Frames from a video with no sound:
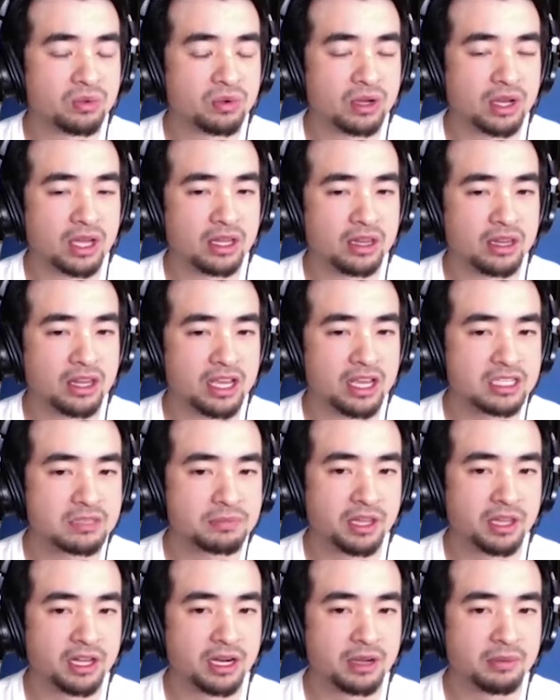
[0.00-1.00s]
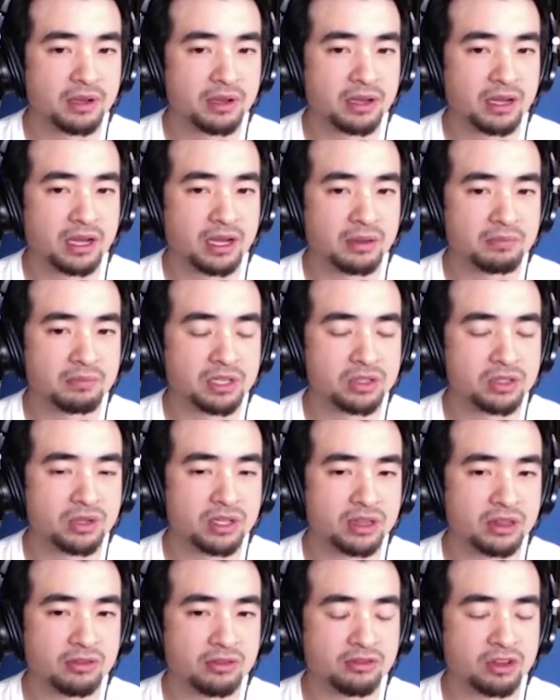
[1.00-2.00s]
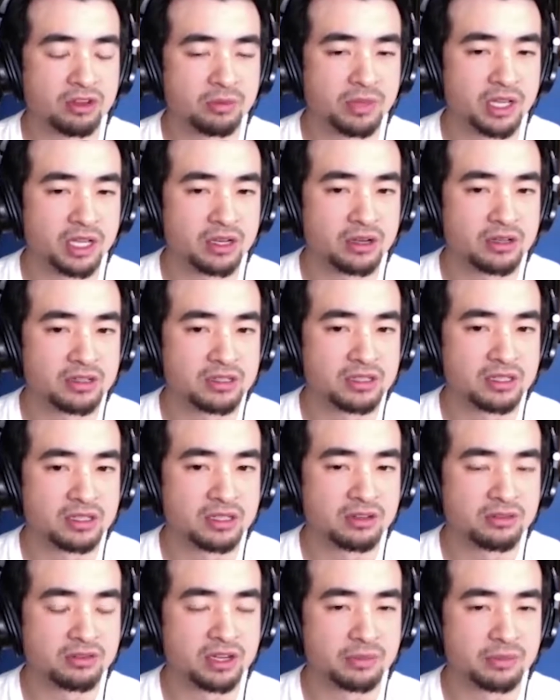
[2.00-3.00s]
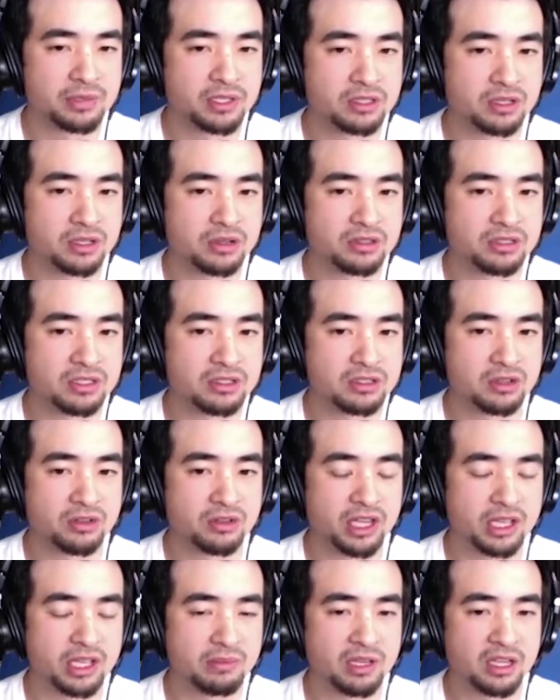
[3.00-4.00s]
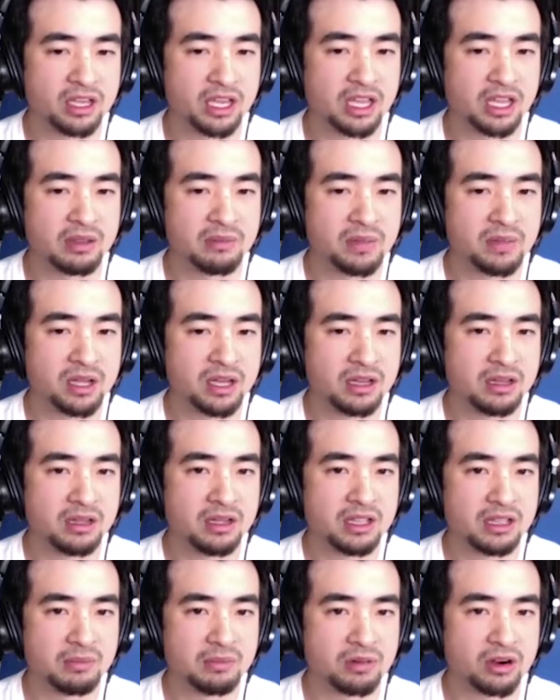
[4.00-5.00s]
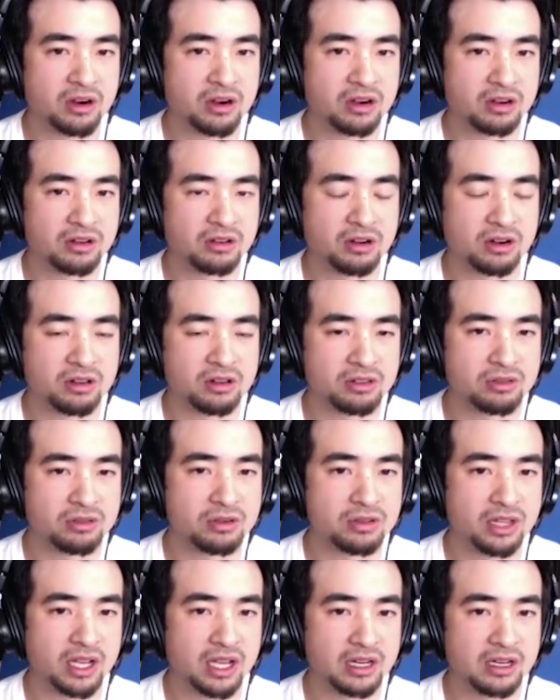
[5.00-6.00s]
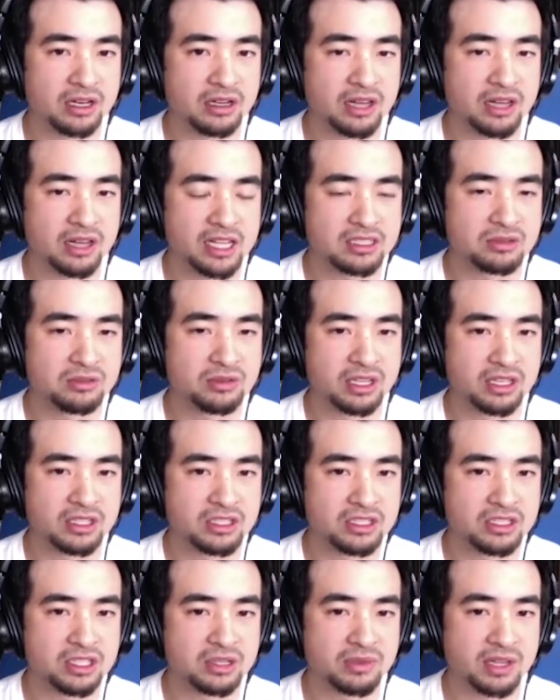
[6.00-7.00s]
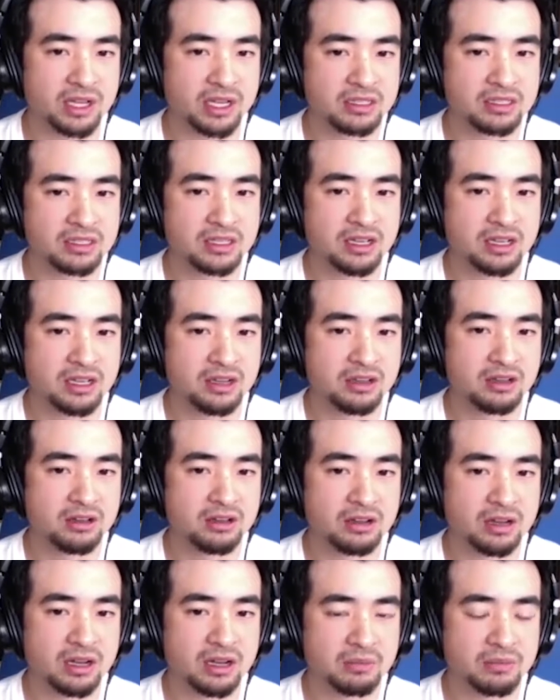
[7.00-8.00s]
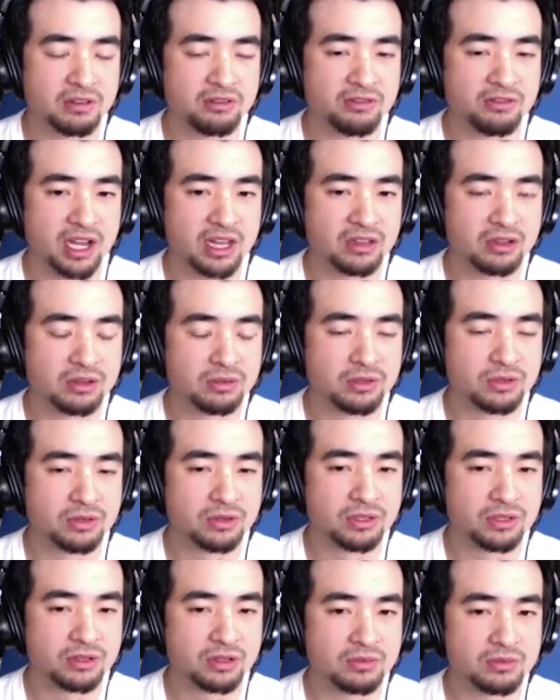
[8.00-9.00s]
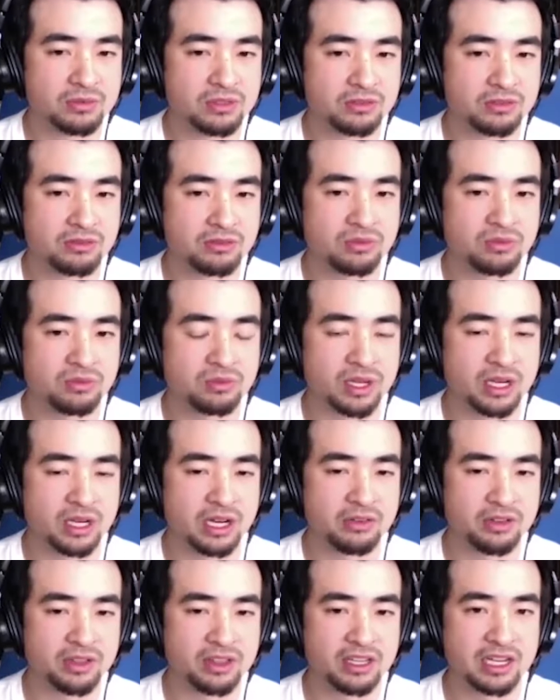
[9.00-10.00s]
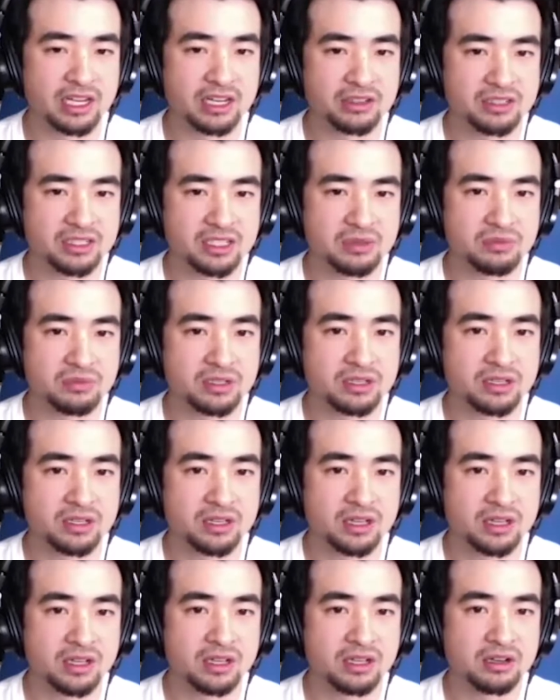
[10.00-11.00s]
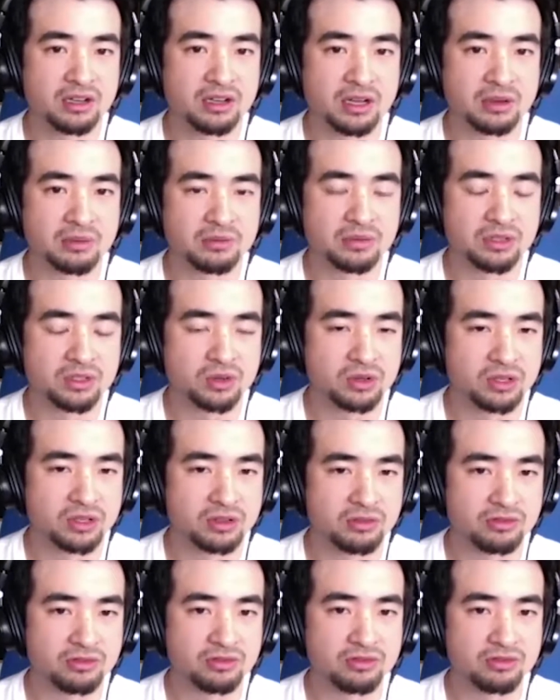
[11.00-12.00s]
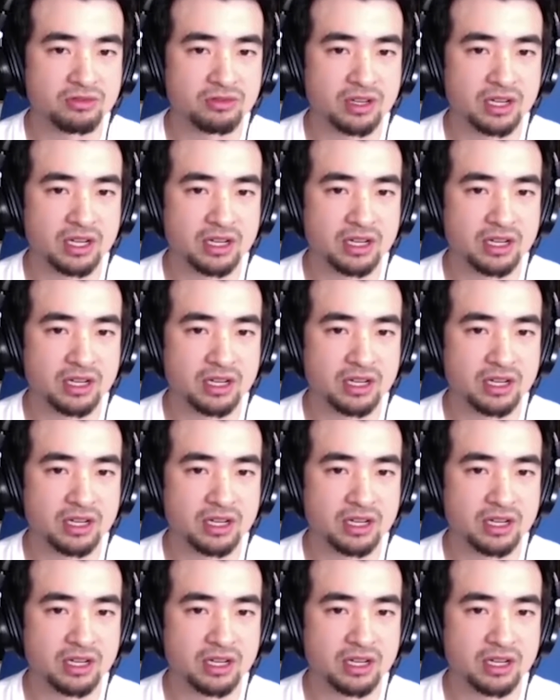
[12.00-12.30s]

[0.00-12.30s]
And they split up between filmmakers in different episodes, and so they became in part our through line, and that's a relationship that's been valuable in terms of when everything else seems sort of